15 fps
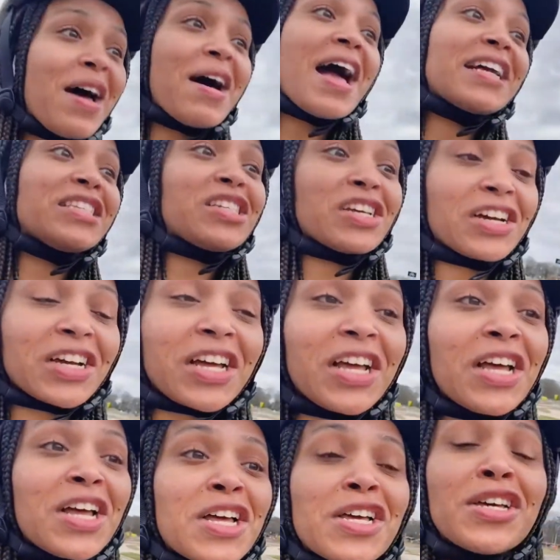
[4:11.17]
I took
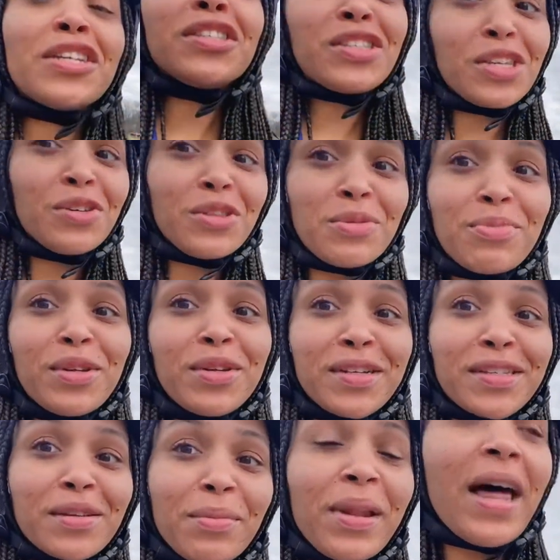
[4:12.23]
to the beauty
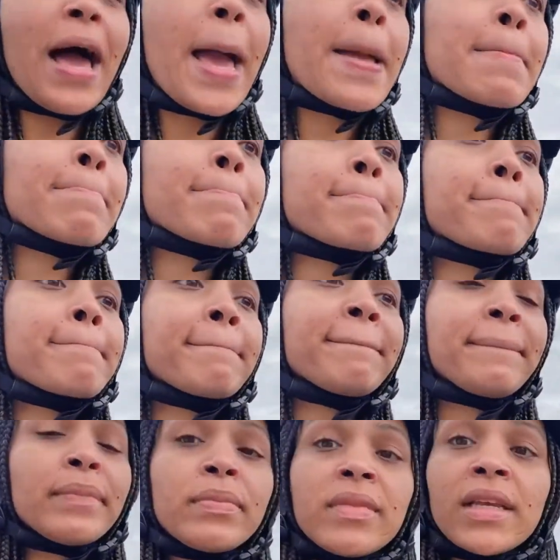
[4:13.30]
supply.
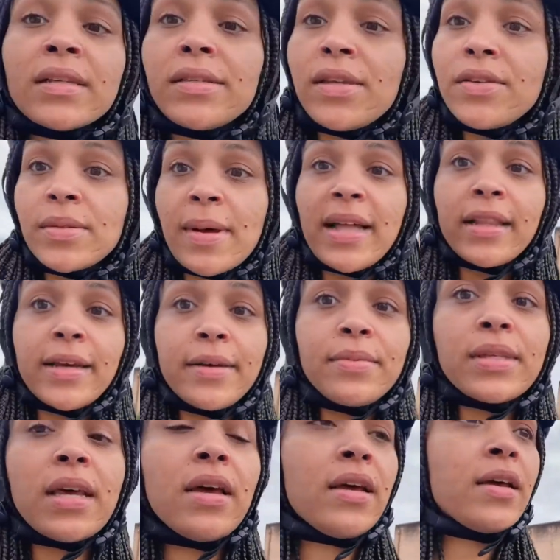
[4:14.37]
Excuse my lips.
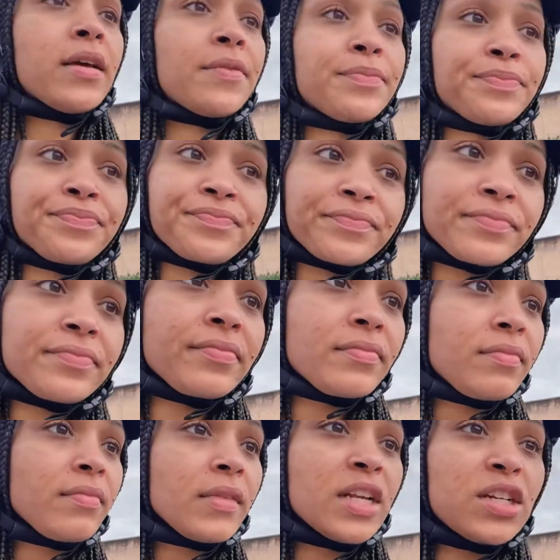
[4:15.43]

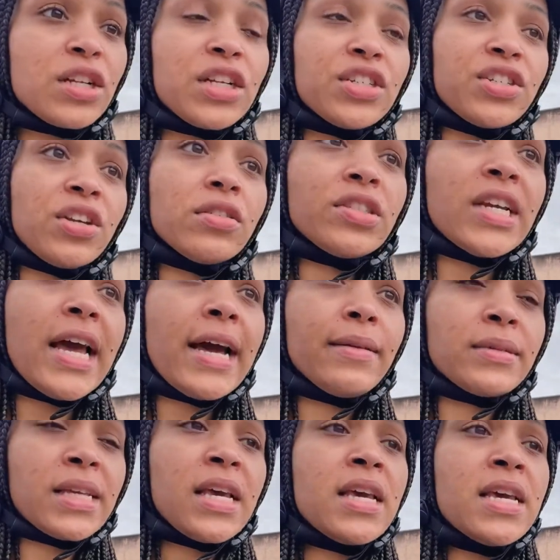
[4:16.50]
They're so chapped.
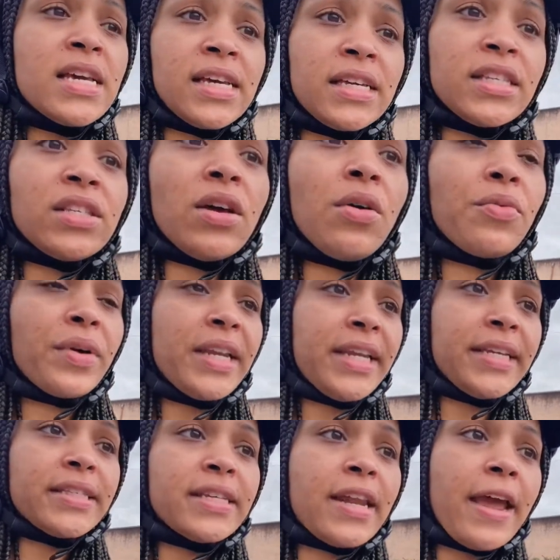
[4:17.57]
It's so
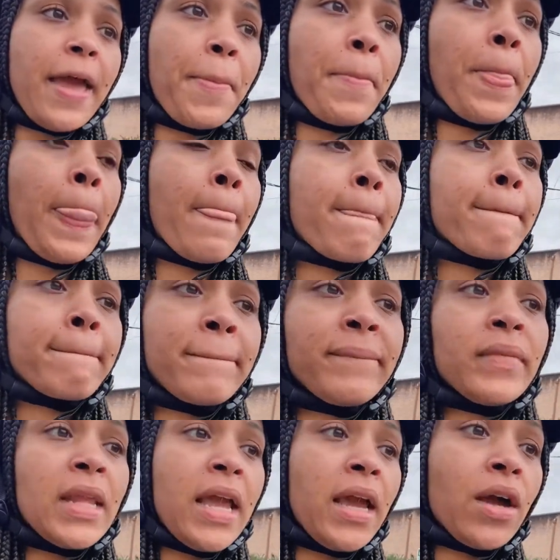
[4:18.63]
windy today
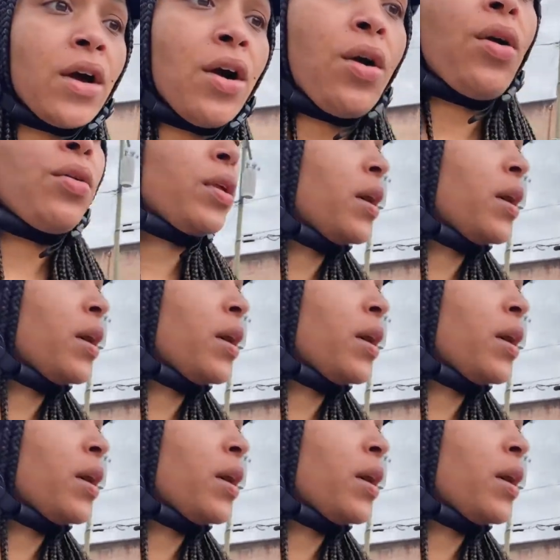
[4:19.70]
and cold